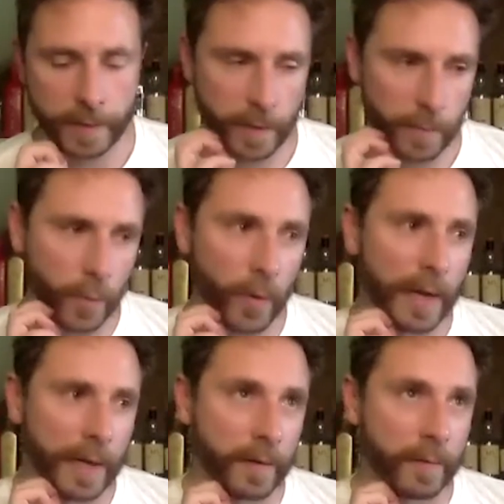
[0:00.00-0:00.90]
So Port
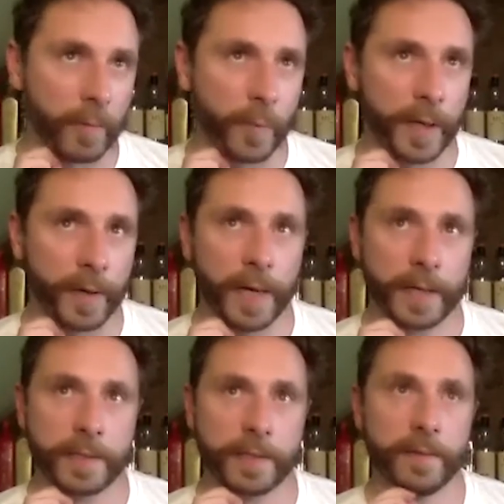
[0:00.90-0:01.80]
Ellen will be our
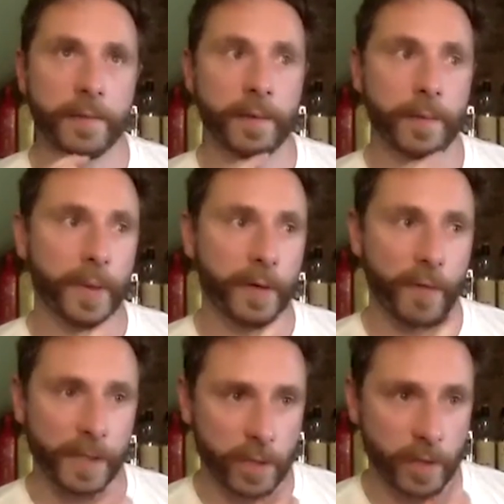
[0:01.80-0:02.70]
next big
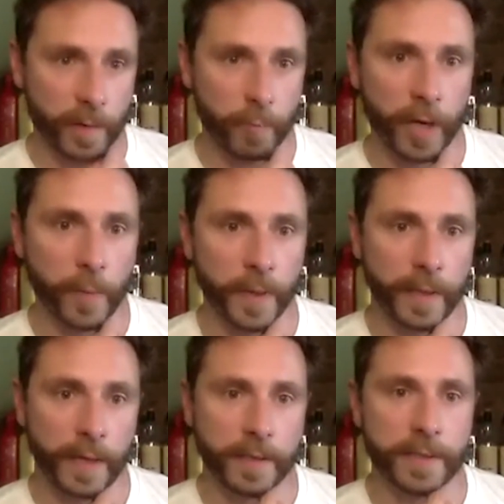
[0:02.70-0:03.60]
venture in reopening
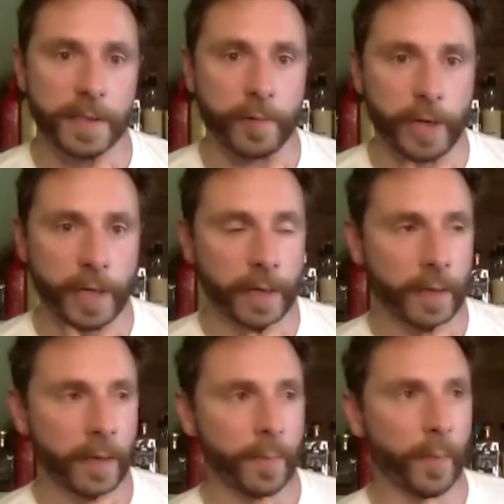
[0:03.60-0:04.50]
that distillery,
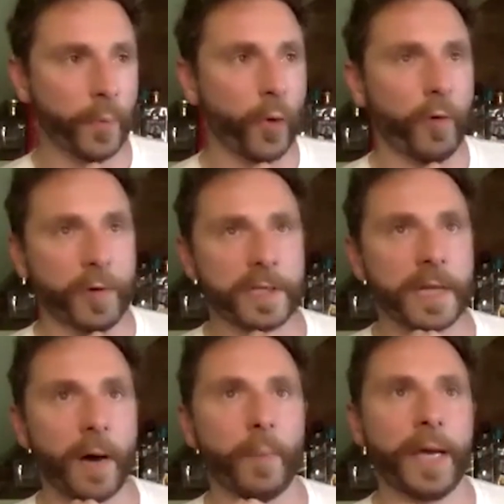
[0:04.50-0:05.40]
but Brora is
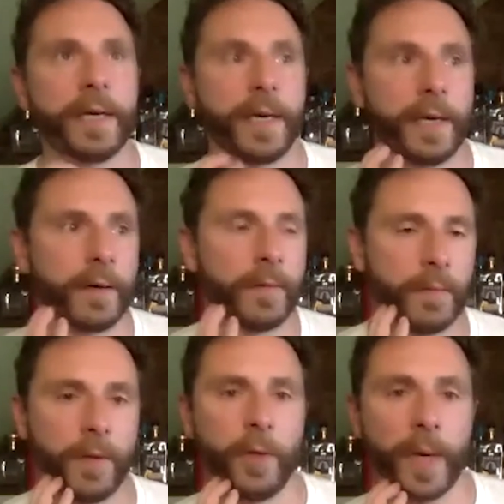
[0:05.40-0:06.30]
now making
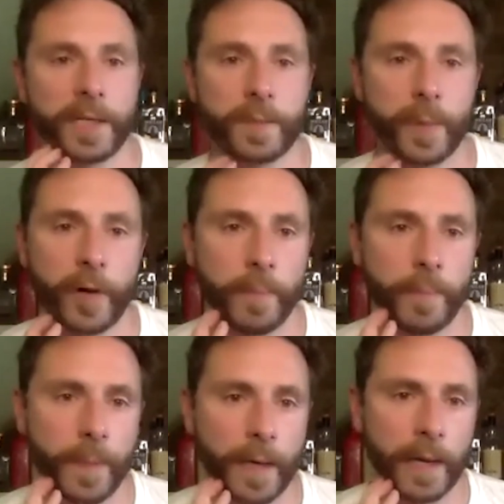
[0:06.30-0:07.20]
new make spirit
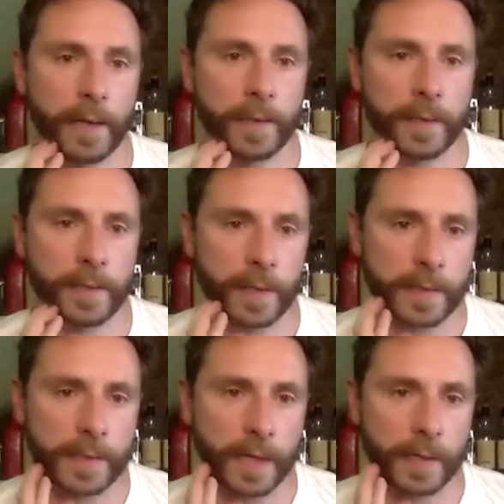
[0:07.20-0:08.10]
and
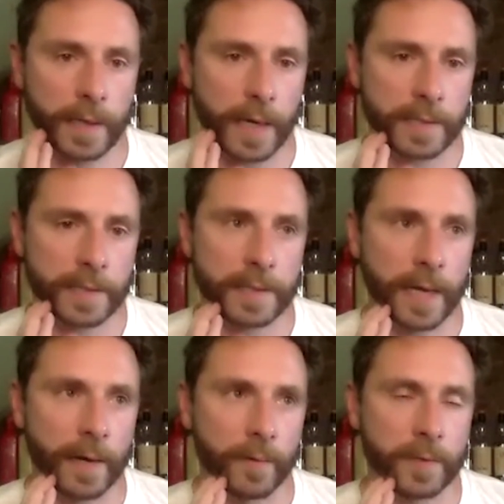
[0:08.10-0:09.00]
is setting casks
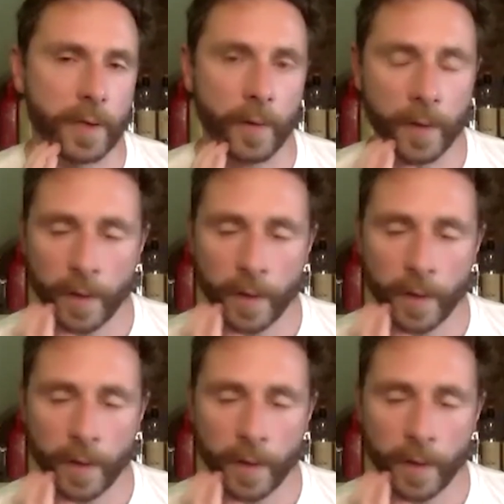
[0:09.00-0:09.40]
down, so